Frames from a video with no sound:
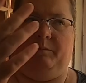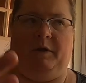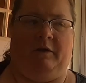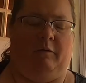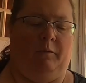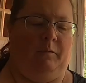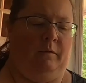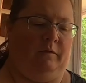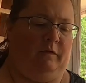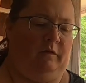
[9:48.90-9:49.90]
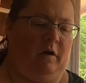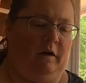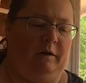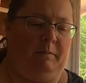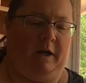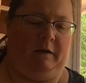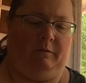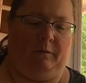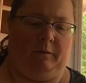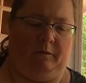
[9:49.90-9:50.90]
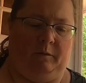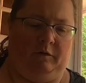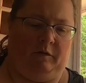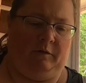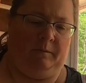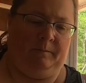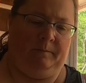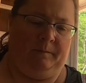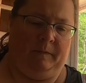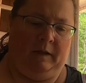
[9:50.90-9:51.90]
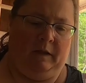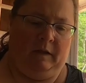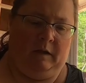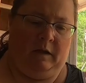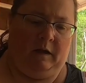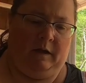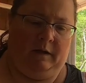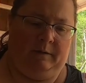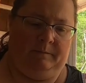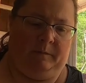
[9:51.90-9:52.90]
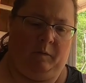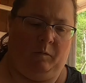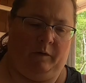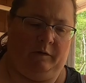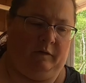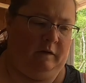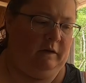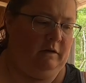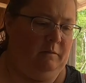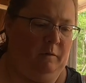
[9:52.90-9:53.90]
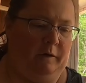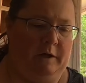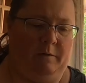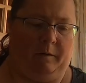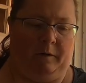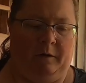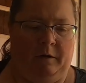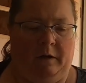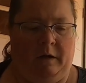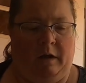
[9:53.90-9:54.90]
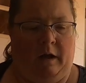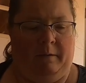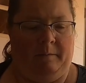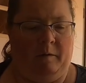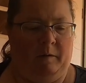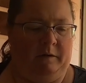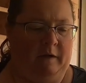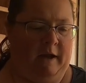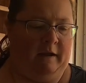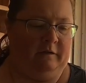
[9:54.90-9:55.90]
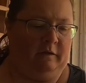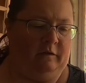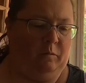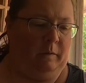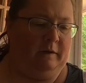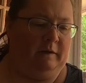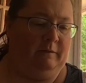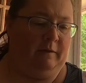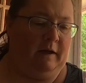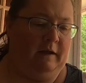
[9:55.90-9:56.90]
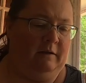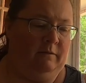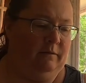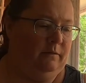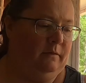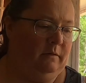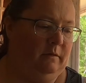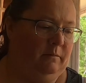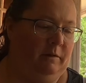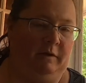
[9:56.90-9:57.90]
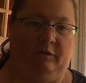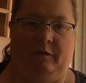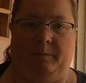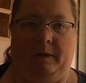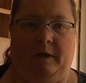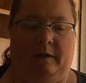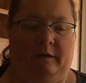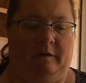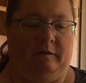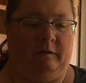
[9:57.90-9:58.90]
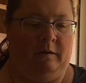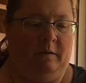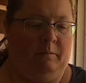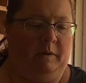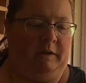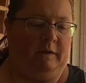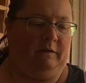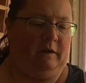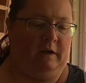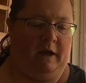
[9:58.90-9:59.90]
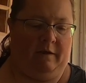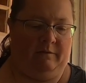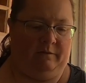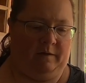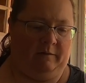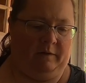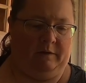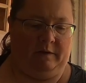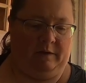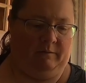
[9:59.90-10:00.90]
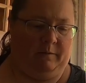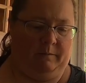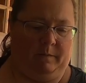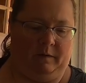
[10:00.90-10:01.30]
pit crew talking back and forth to each other. Works in good working order. I'm going to ask 25 plus shipping on this, but that's going to have everything from